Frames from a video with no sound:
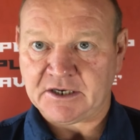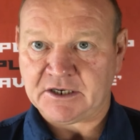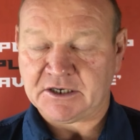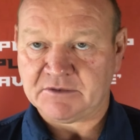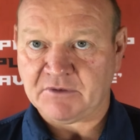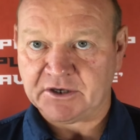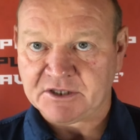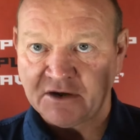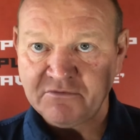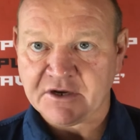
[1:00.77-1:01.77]
Um, I
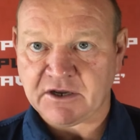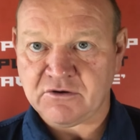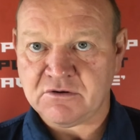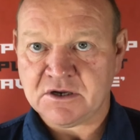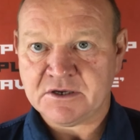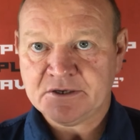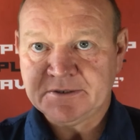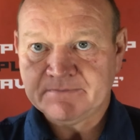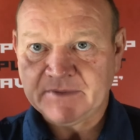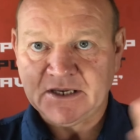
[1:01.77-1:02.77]
don't know
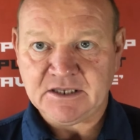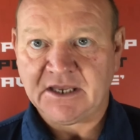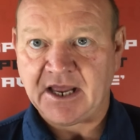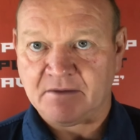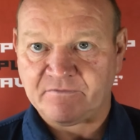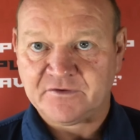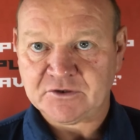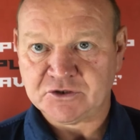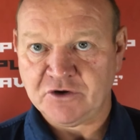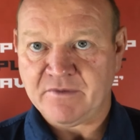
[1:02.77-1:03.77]
in depth
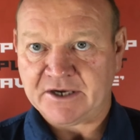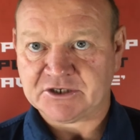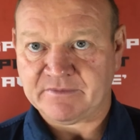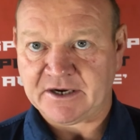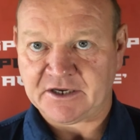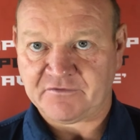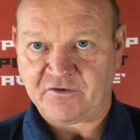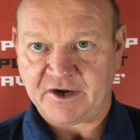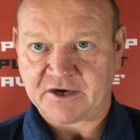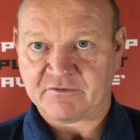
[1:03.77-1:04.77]
too much about his
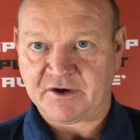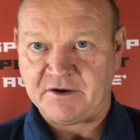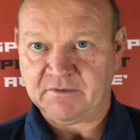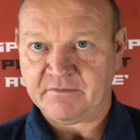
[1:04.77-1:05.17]
fight career,